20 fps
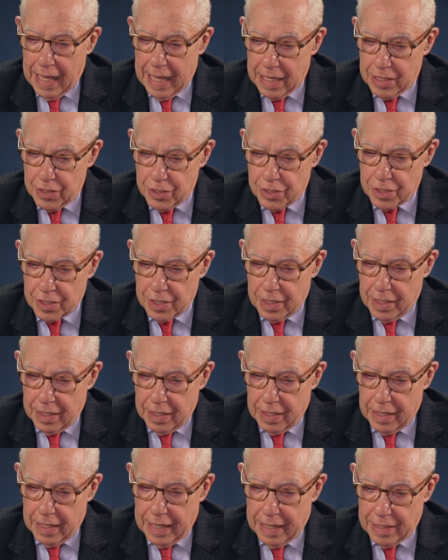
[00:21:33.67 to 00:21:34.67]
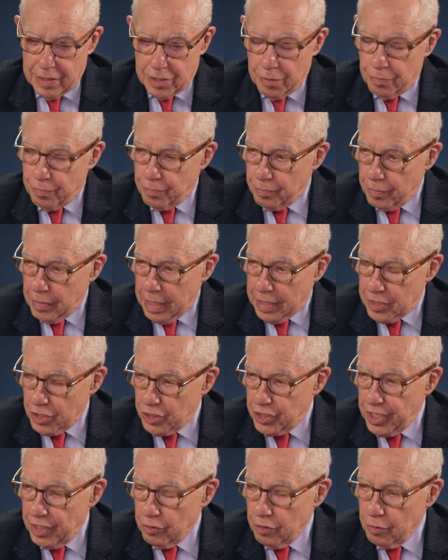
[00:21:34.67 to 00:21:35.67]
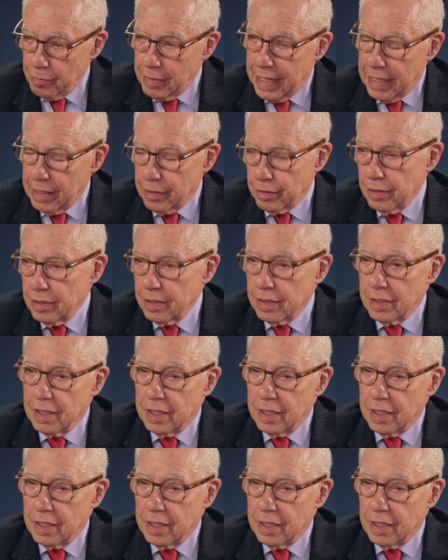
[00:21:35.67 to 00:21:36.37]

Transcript: as, as, a, as a general matter,